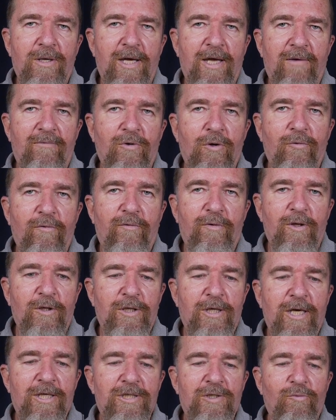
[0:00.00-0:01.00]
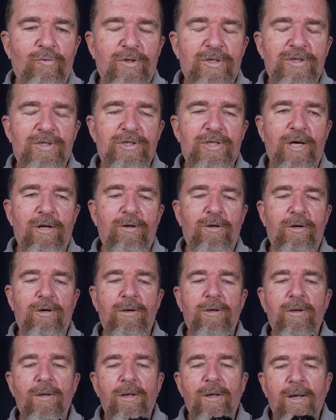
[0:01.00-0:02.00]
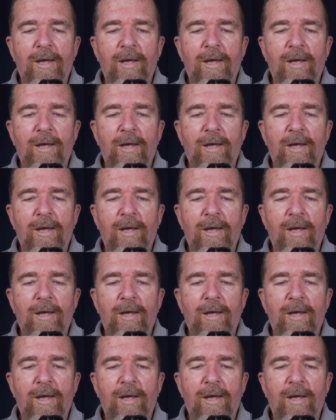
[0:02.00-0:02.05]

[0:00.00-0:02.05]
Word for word: I have no affiliation with a seller.